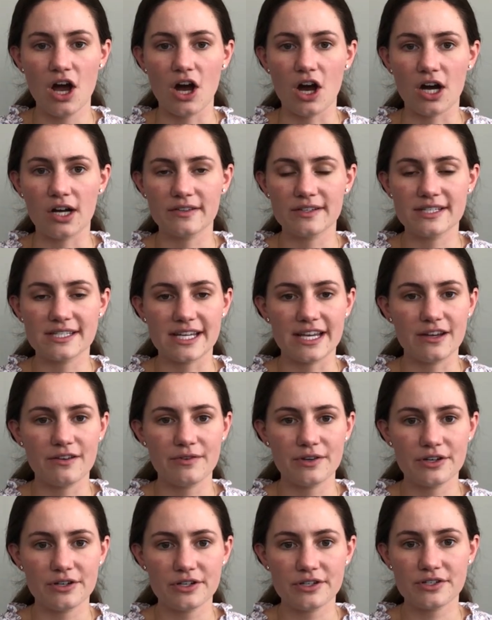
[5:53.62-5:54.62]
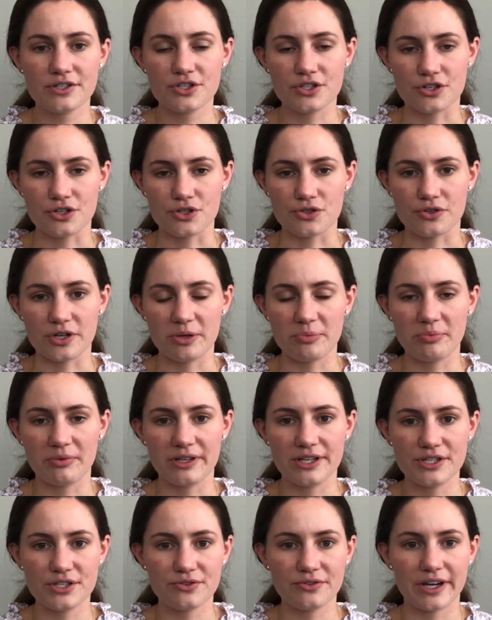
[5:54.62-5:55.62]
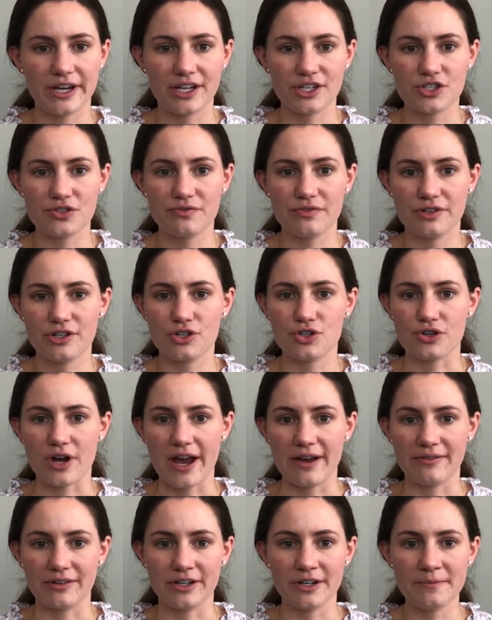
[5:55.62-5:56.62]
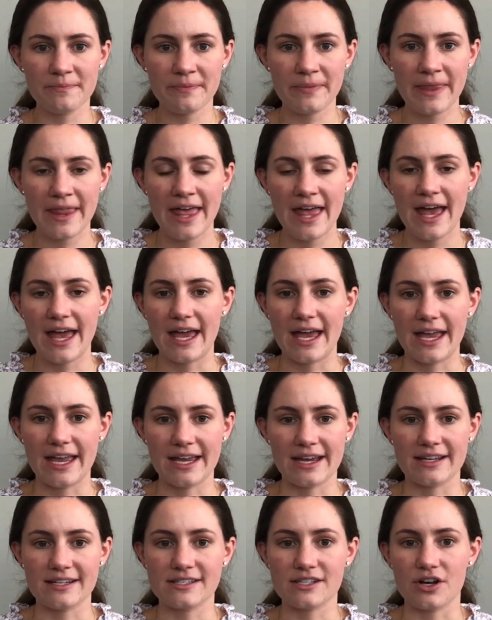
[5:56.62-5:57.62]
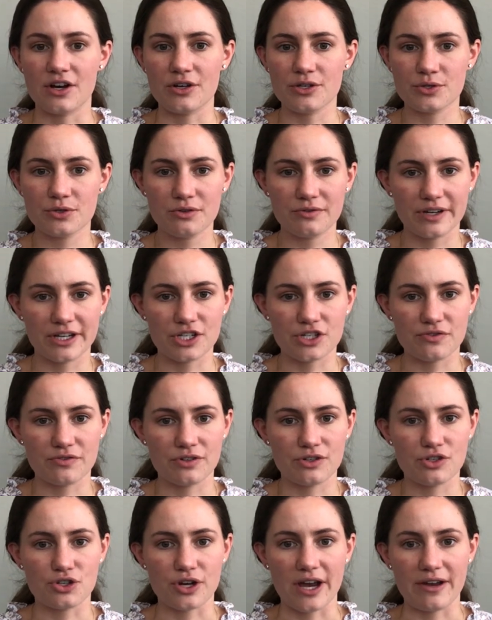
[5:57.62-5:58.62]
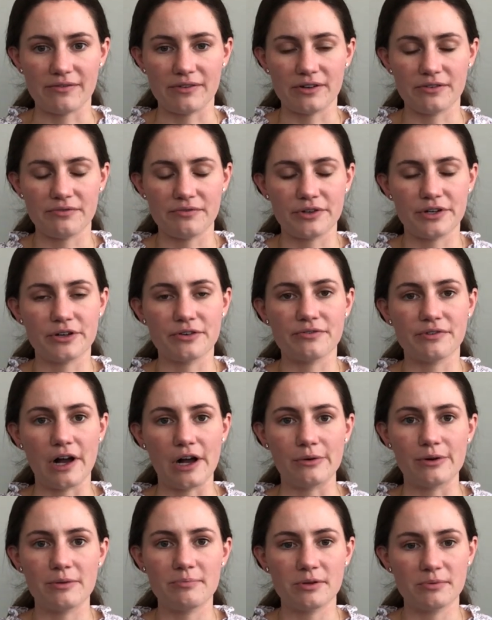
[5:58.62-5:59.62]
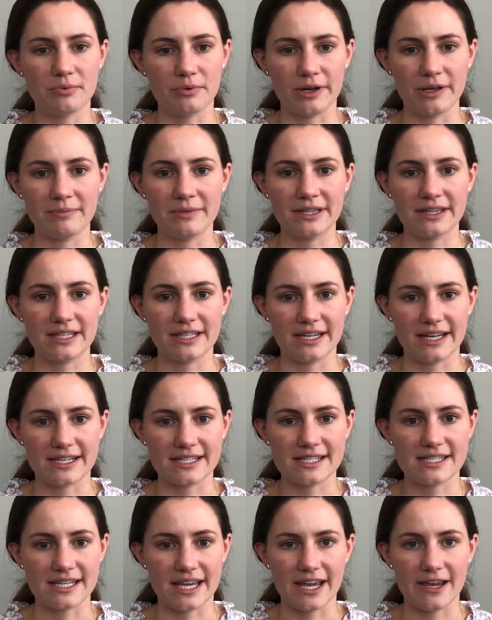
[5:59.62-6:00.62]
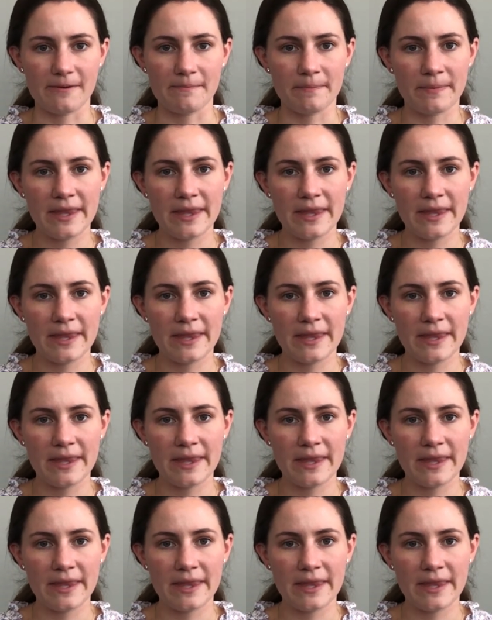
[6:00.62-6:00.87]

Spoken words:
On the day of your surgery, please arrange for a driver and also arrange for a driver for your follow-up appointment the next day.